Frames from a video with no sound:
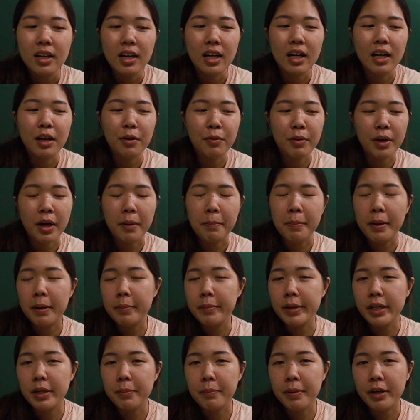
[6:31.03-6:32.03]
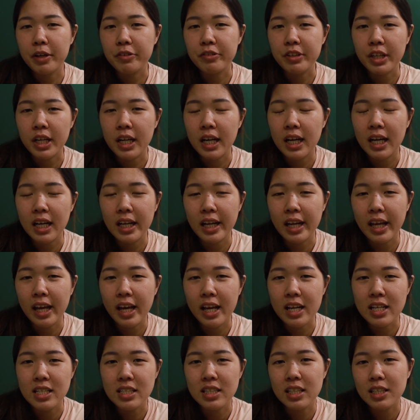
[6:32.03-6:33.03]
when I pump at the back of the car, then
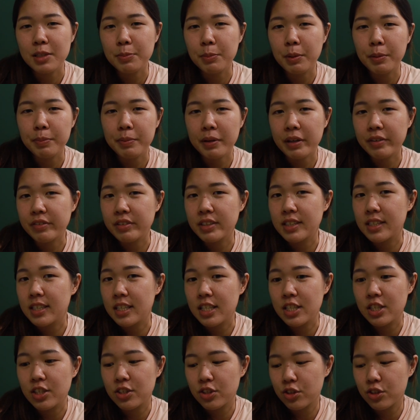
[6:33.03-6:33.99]
at least there's more privacy.